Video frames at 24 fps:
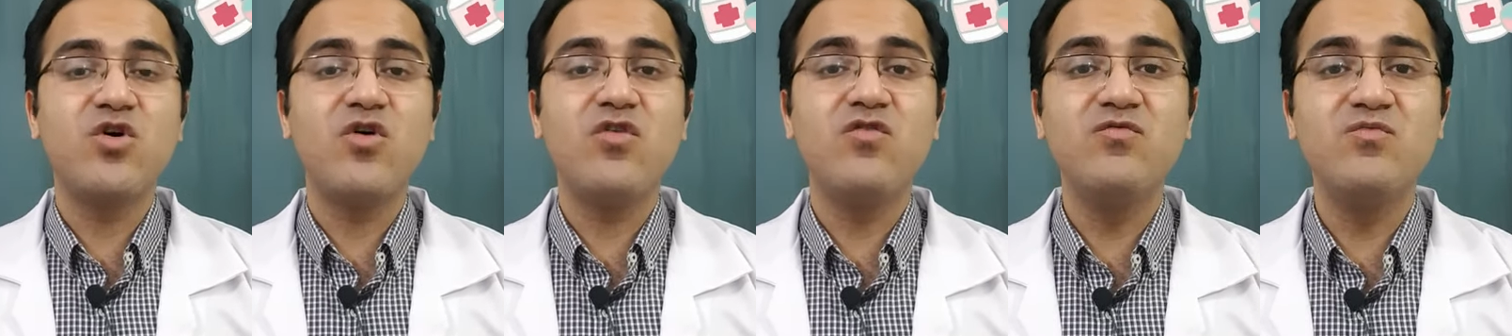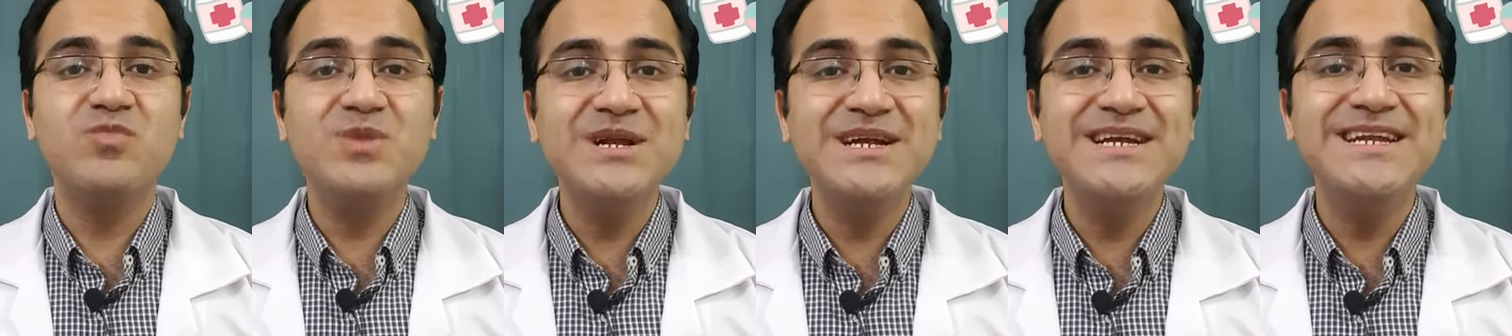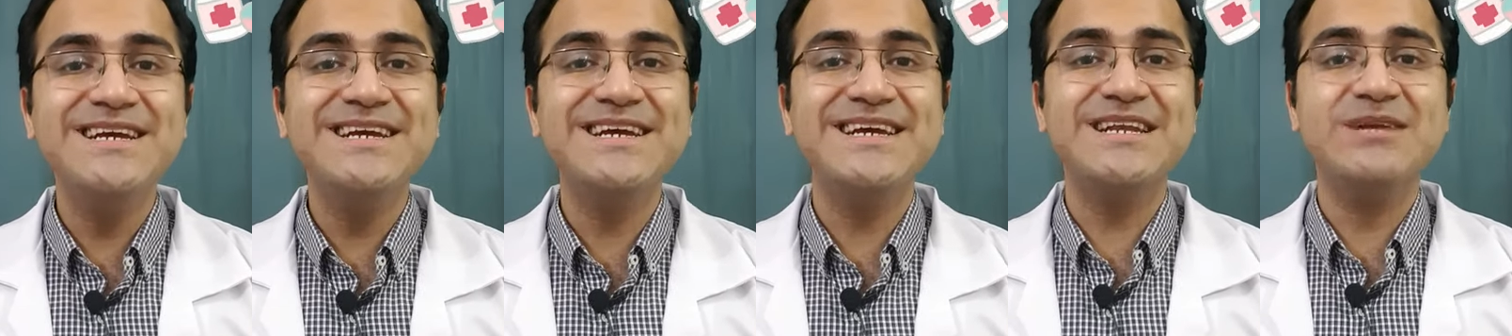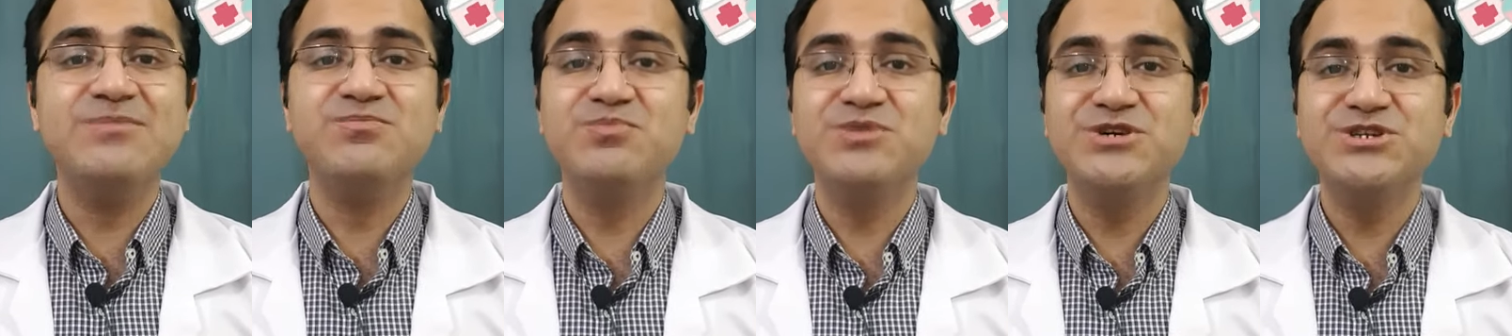of bleeding
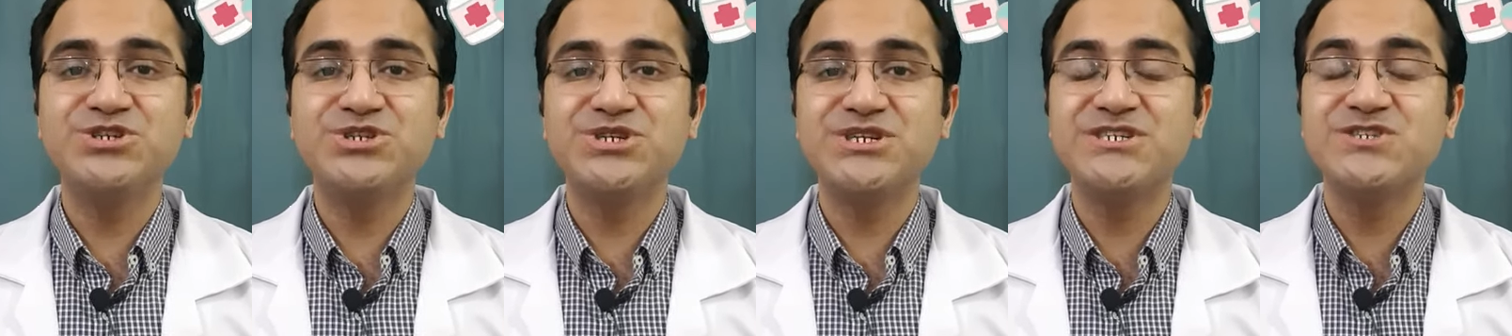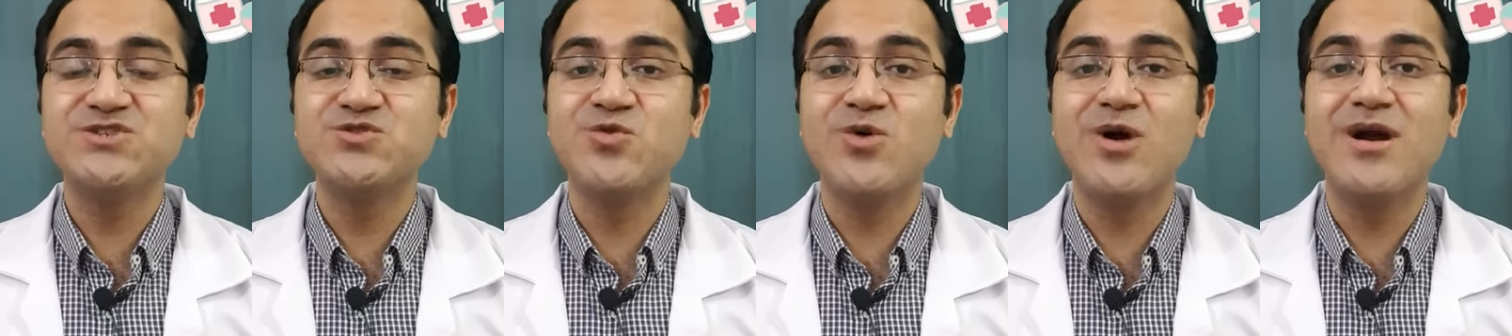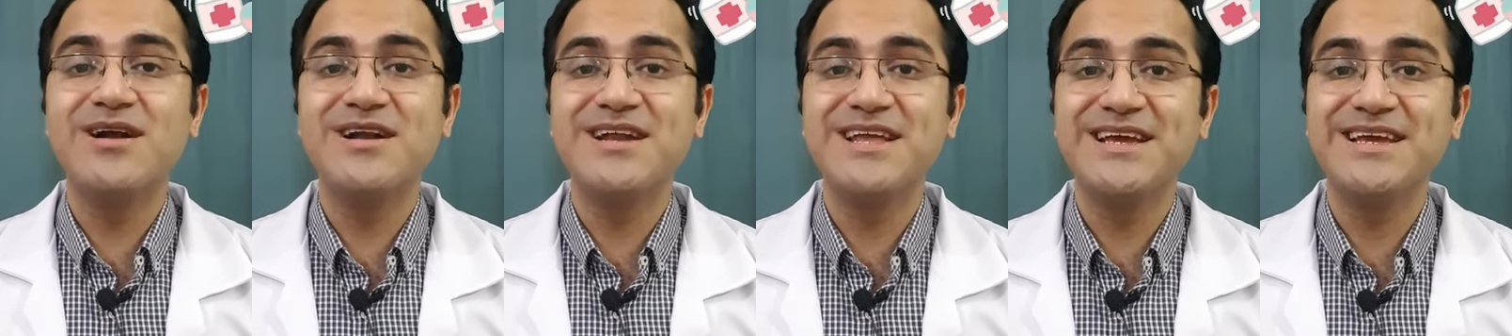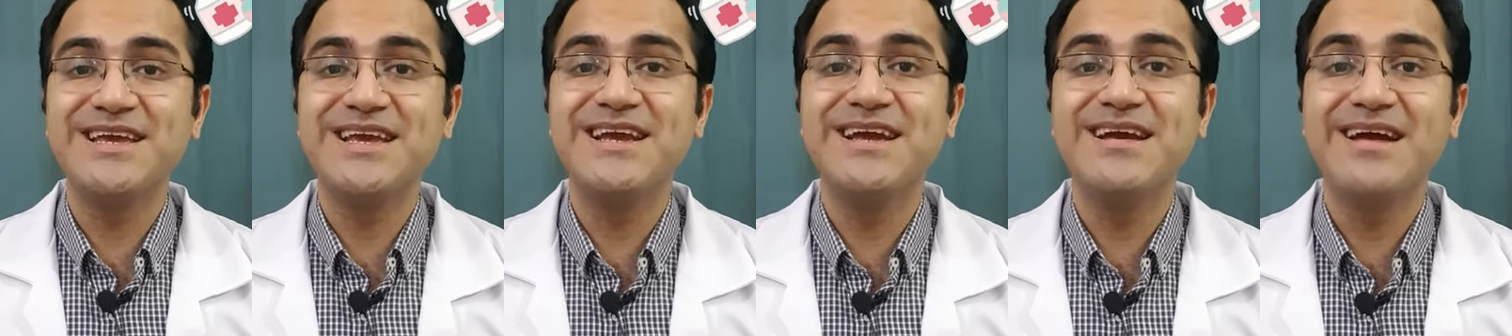in patients who are
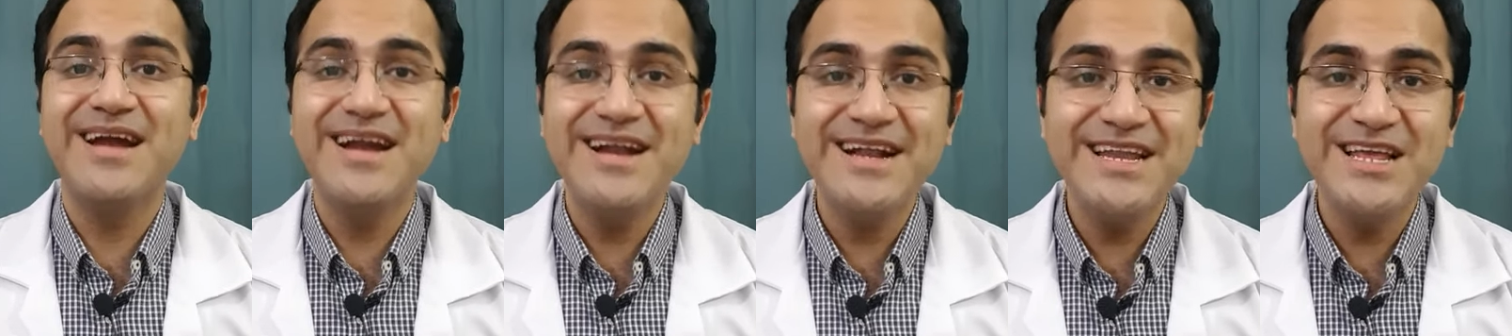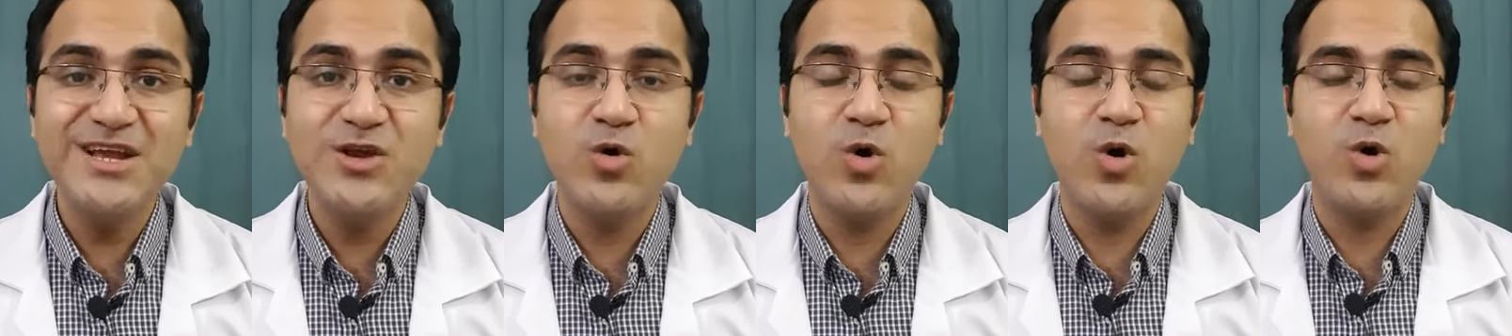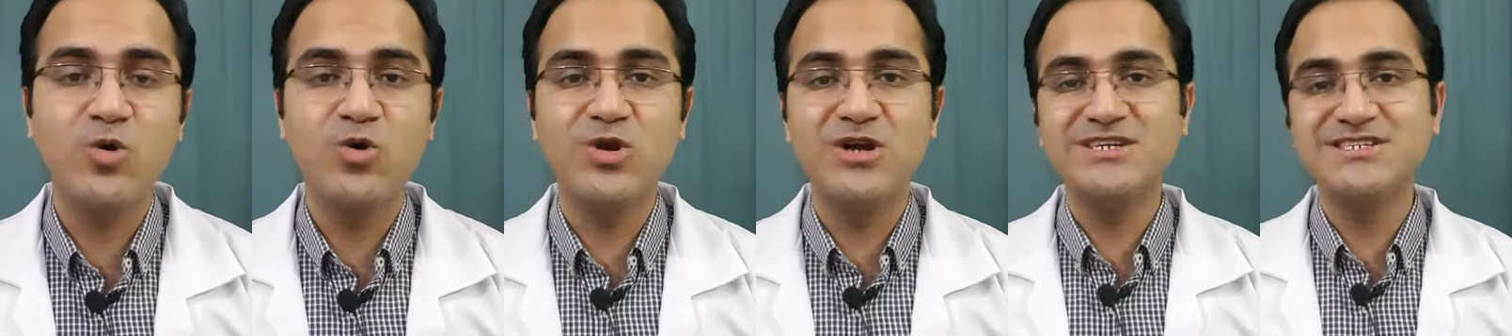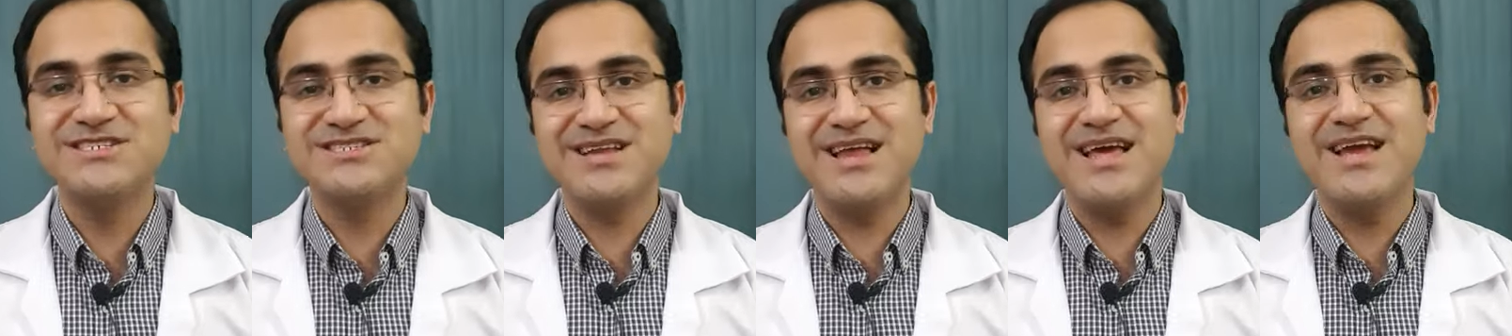taking
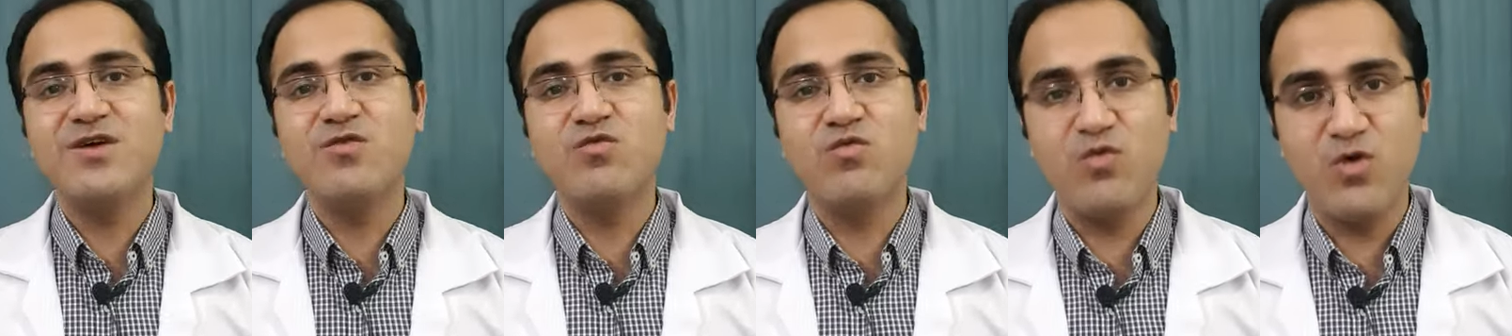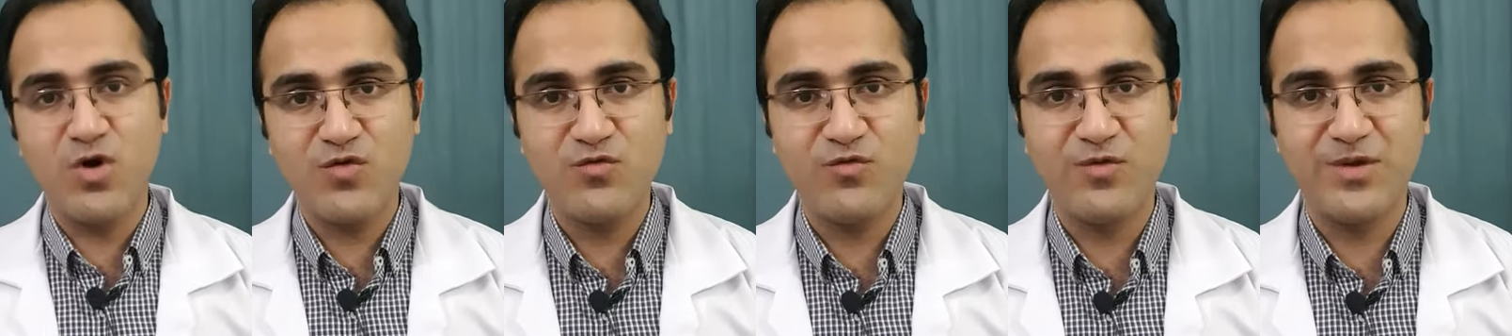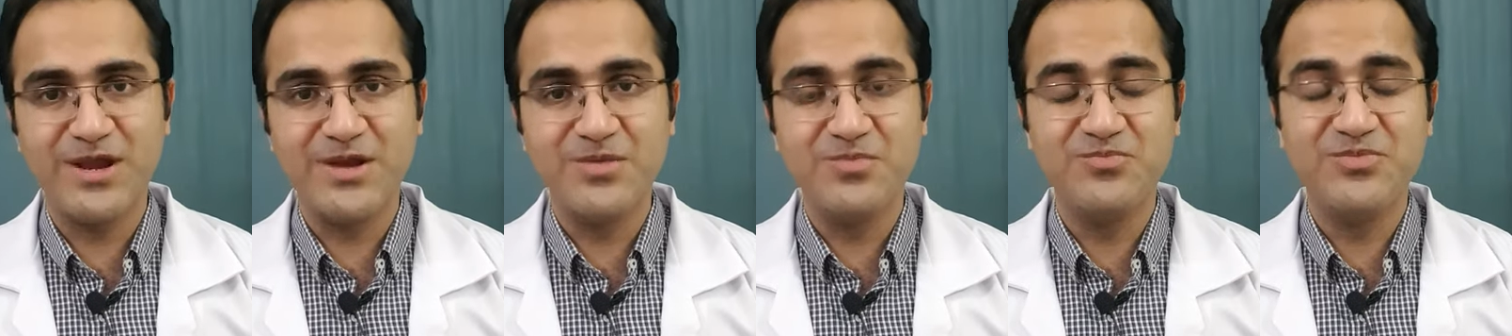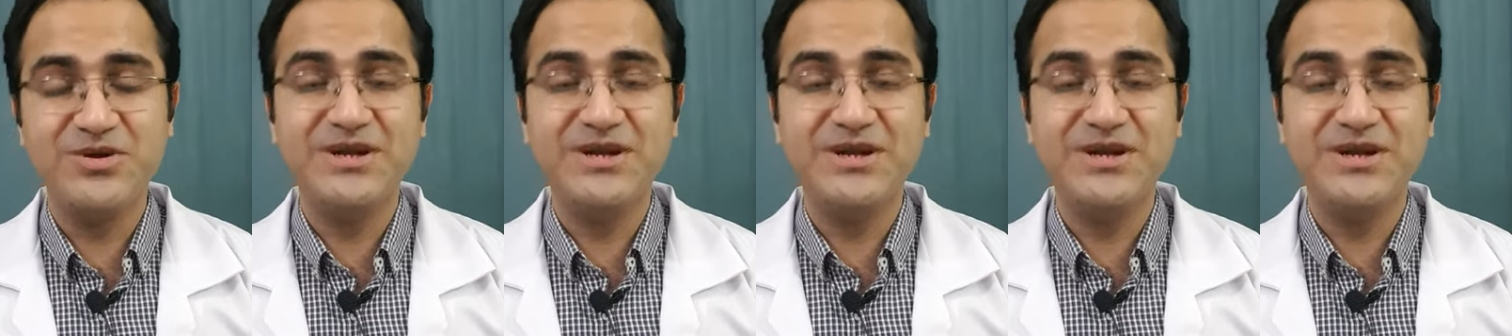anticoagulants like warfarin.